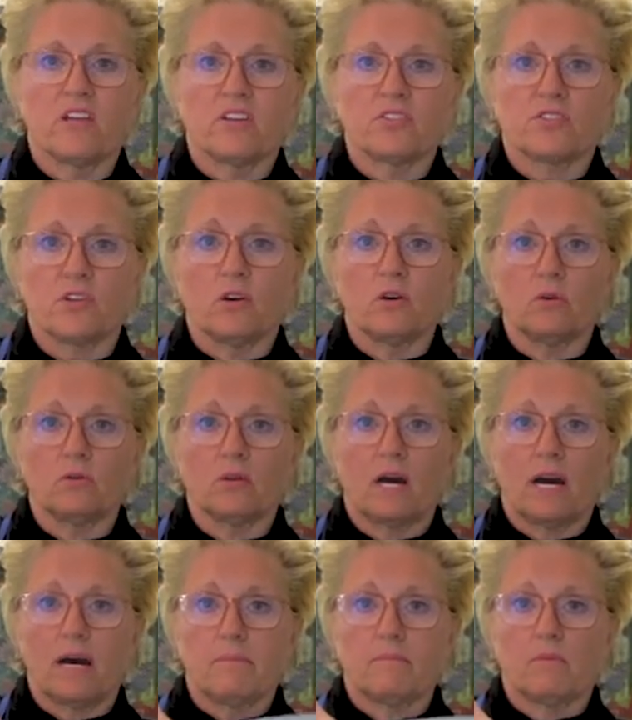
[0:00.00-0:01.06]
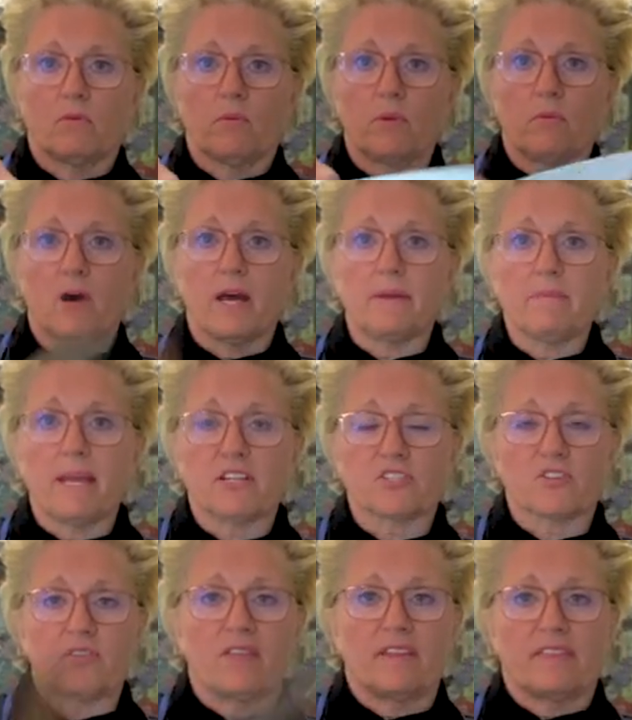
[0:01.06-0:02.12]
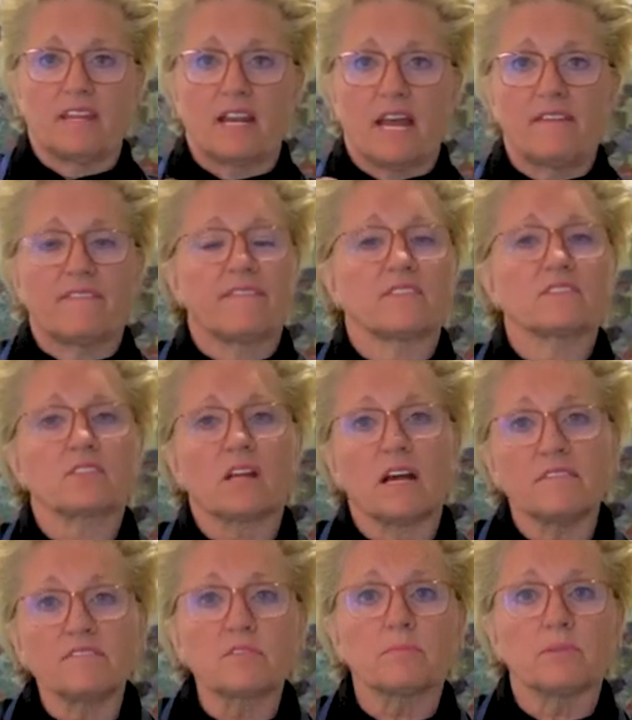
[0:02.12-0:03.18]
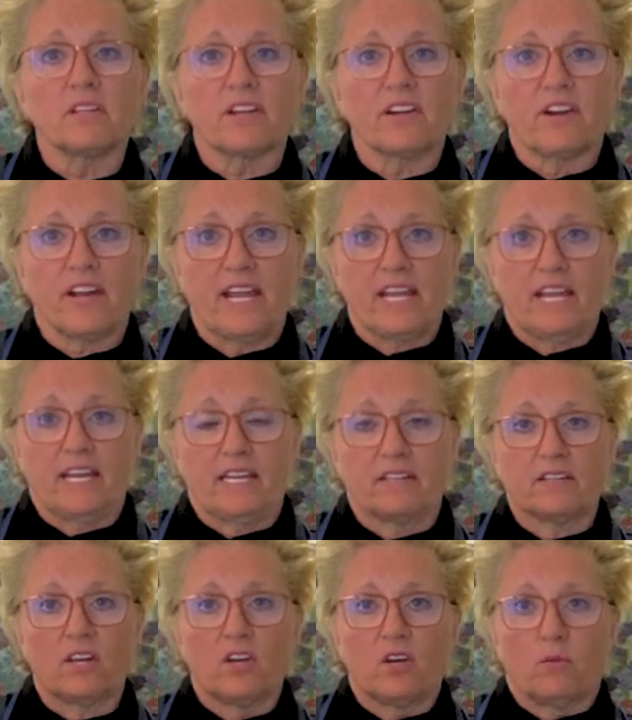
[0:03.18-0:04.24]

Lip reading: So we want to make sure that the knife feels comfortable in our hand